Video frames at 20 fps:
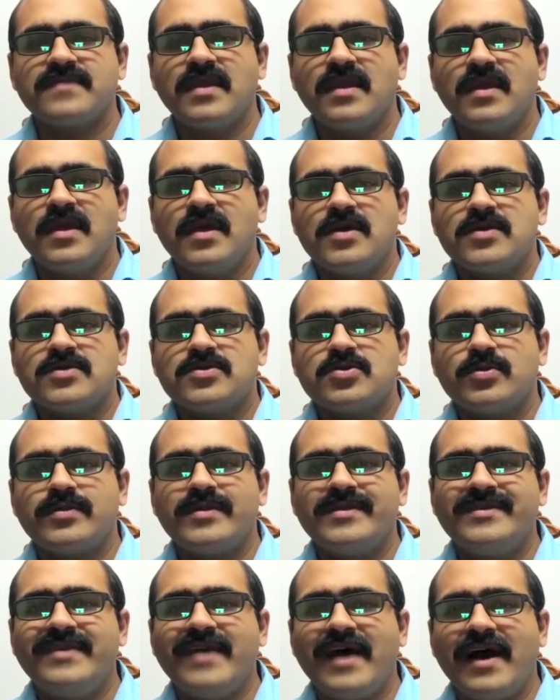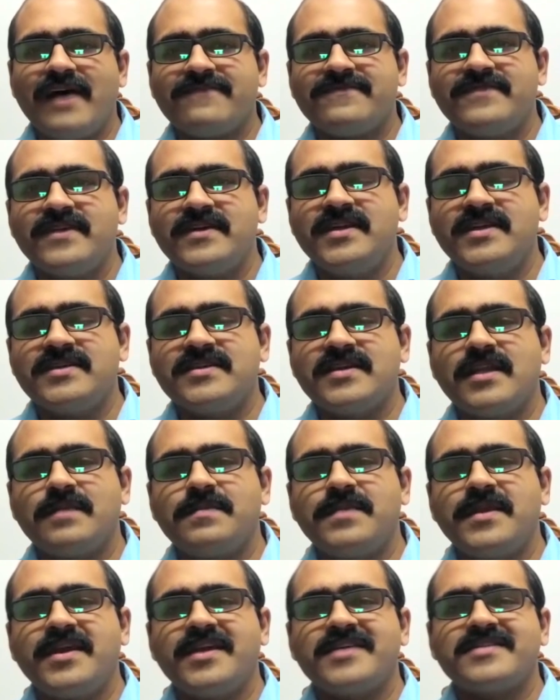So, the DAF, the detailed
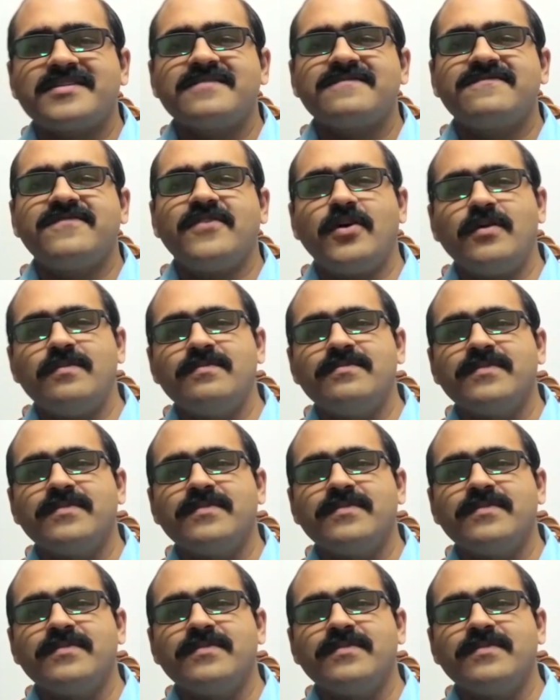application form,